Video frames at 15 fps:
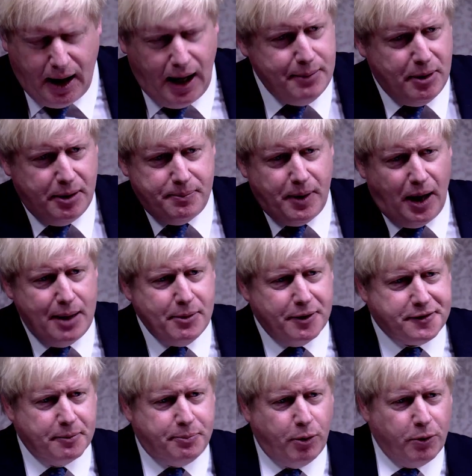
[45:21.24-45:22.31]
I'm, a, I'm
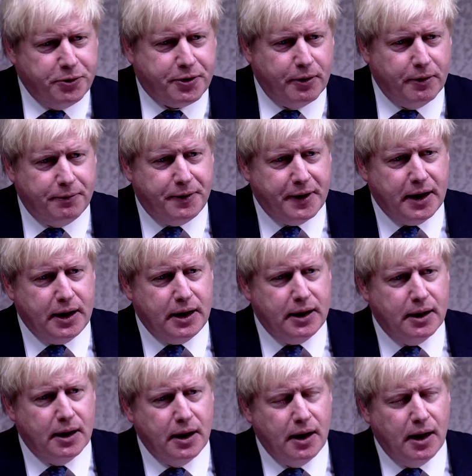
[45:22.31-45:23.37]
a supporter of
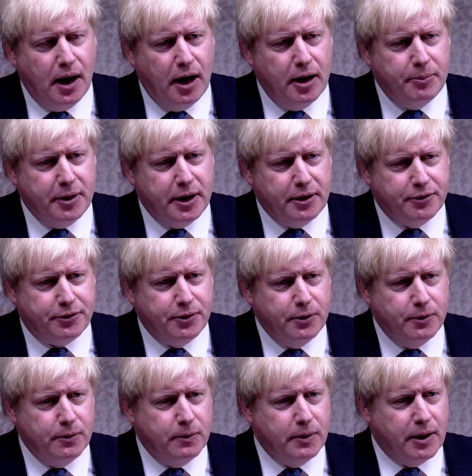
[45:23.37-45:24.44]
the opening
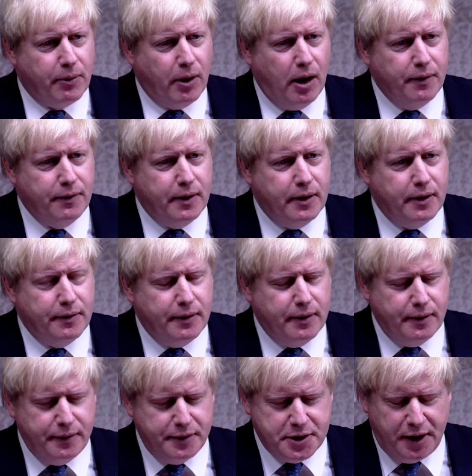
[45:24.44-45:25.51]
to Iran, the,
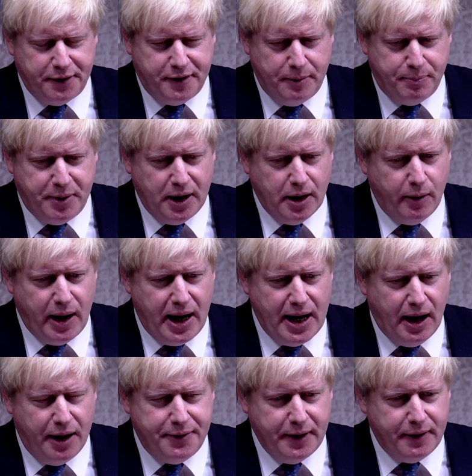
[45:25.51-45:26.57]
the, the
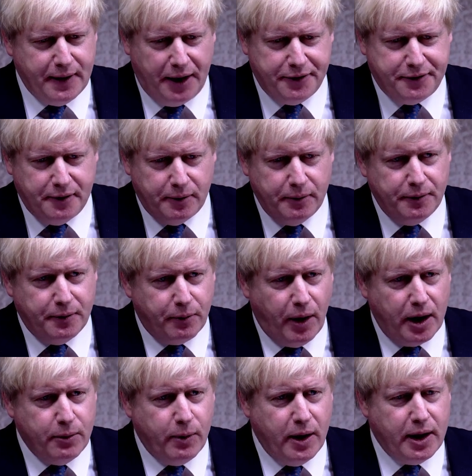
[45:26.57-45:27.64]
JCPOA. I think that's the, the
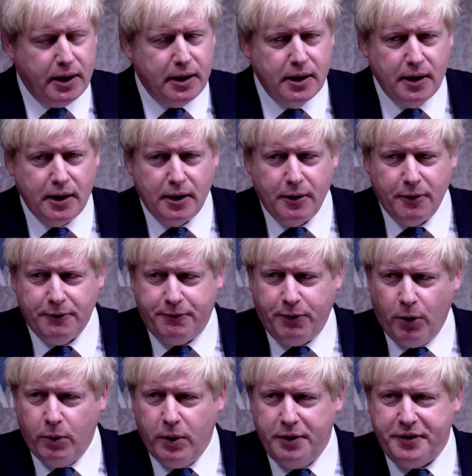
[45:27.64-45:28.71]
right way
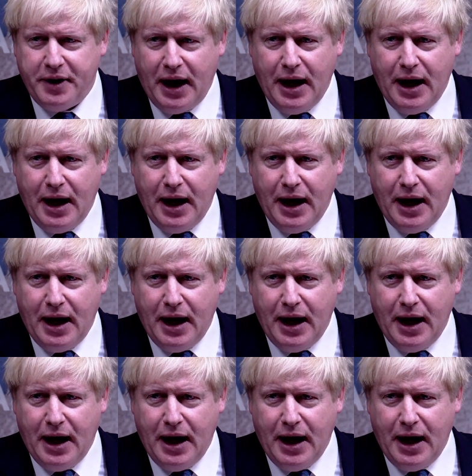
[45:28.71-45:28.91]
forward.